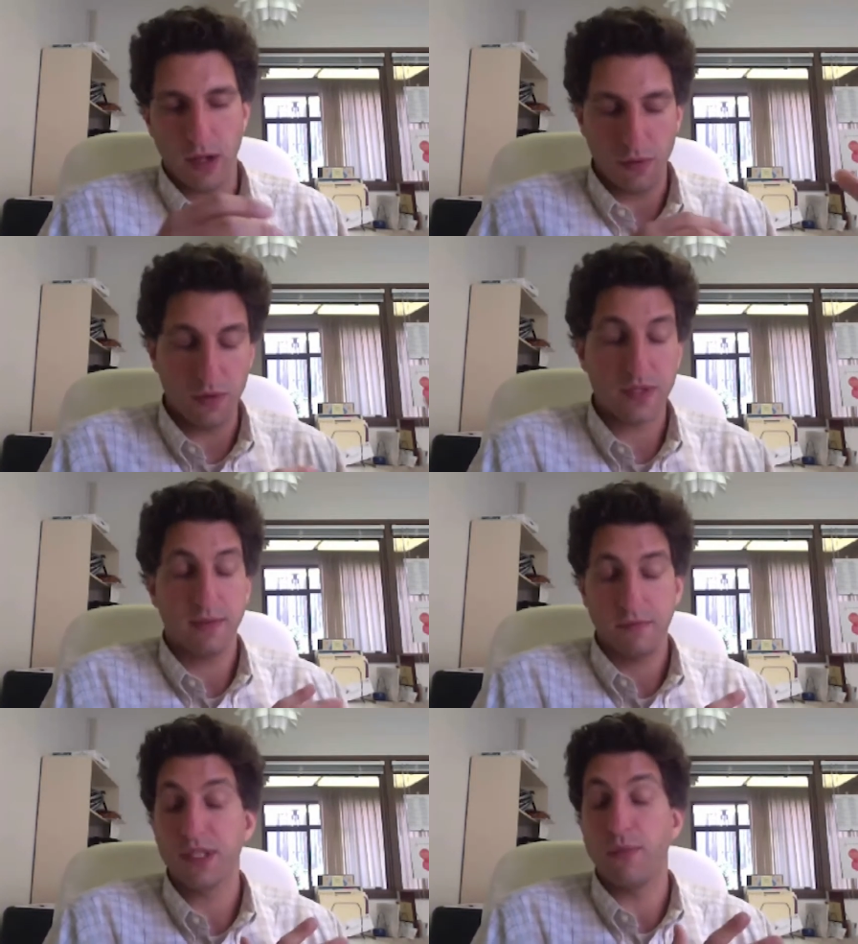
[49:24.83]
you know,
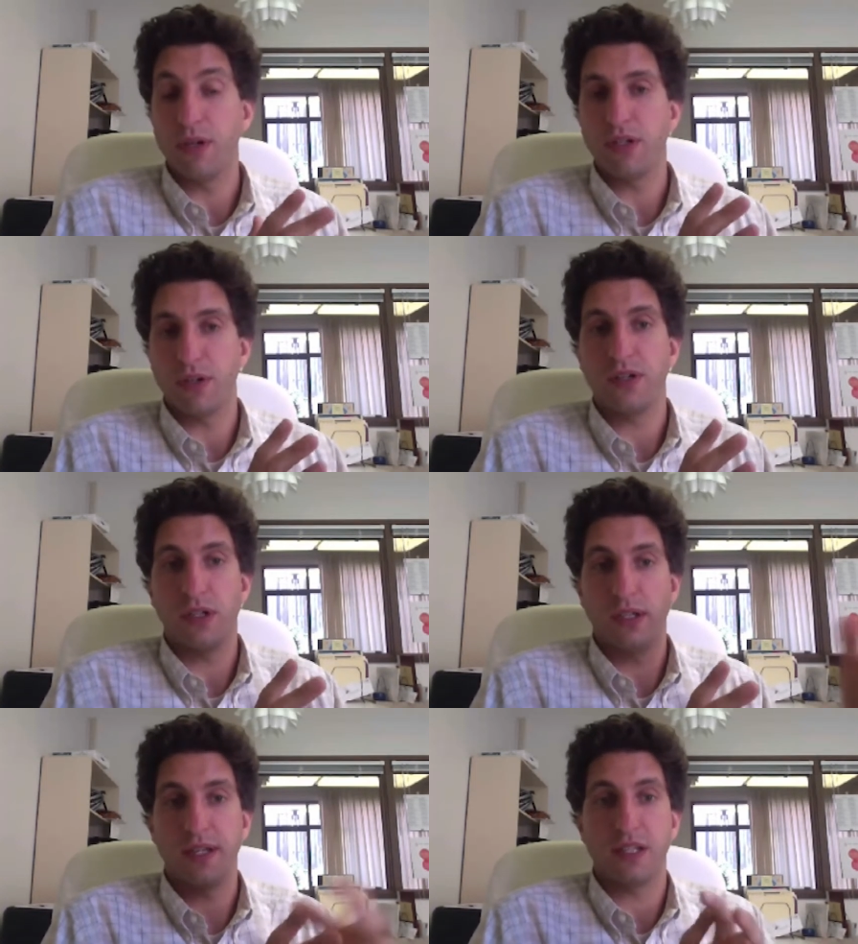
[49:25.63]
there's some research
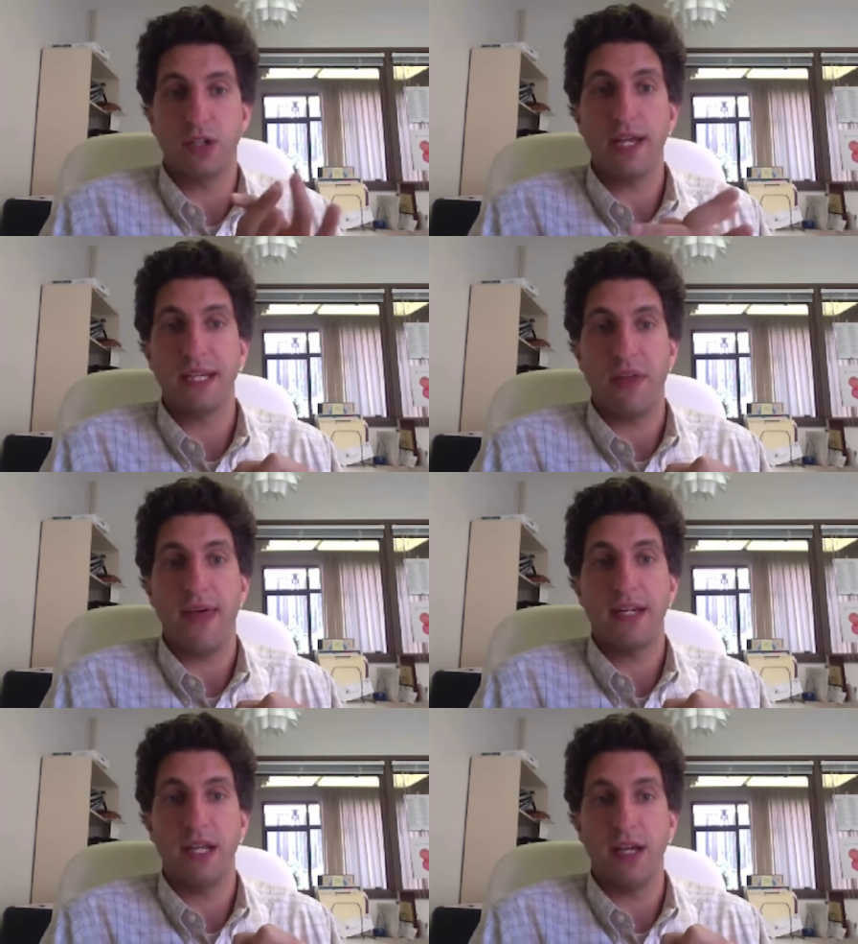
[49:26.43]
certainly
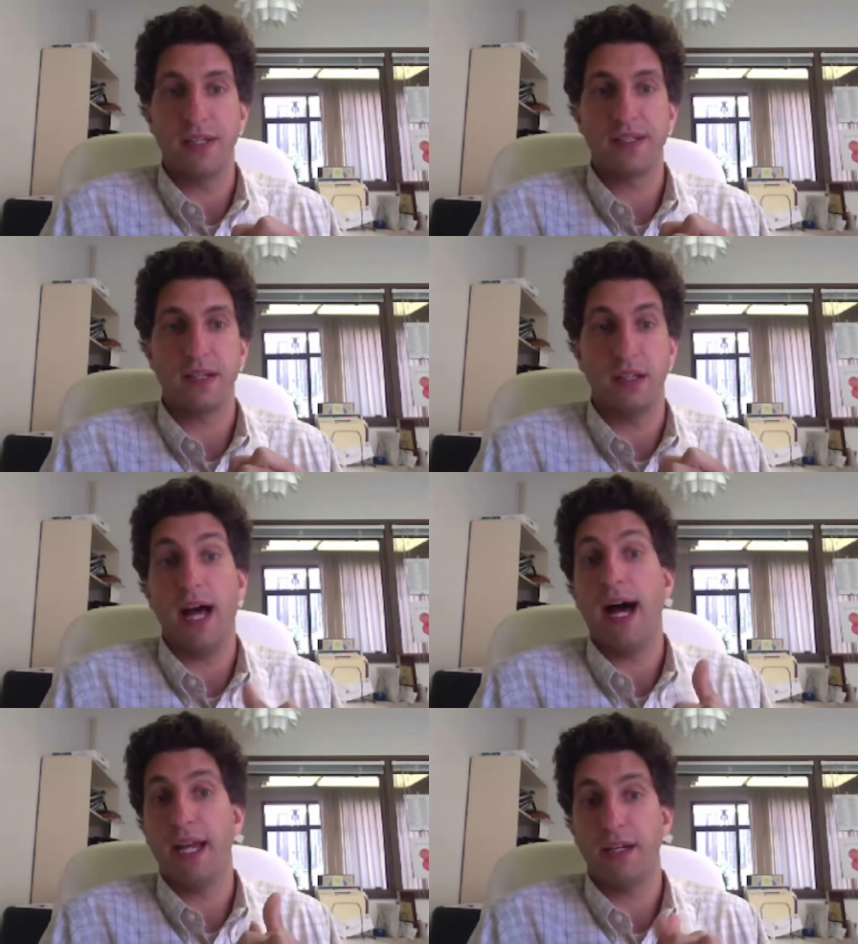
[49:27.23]
suggesting that does a
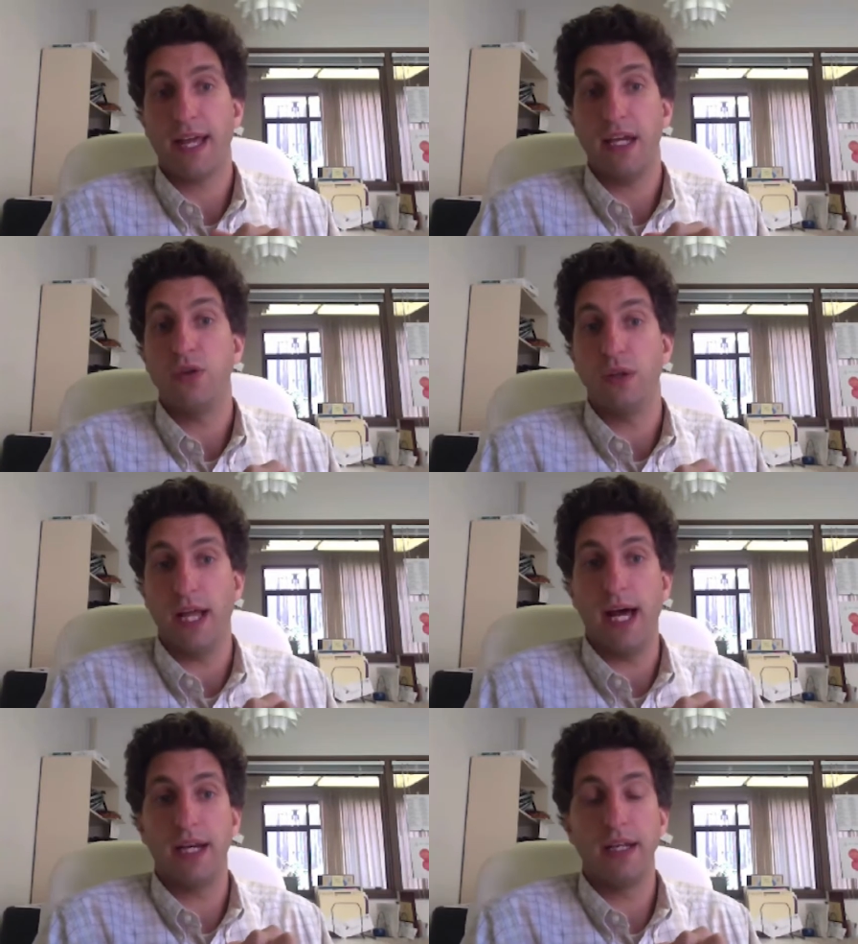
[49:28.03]
lot, can do a
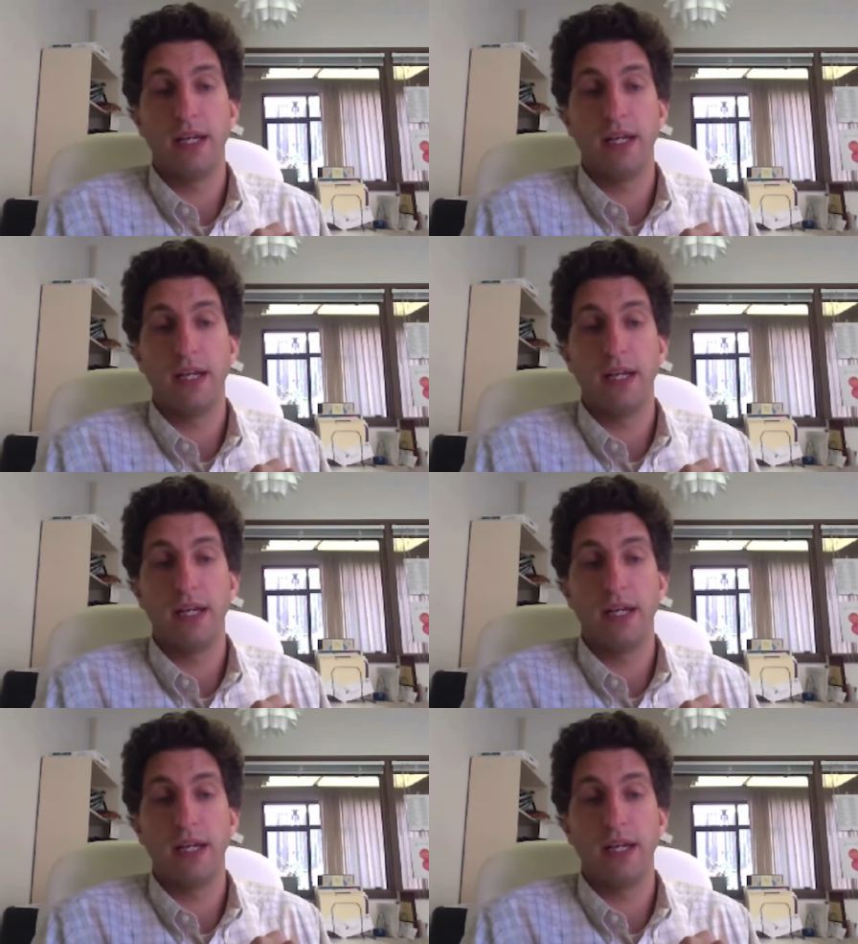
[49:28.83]
lot,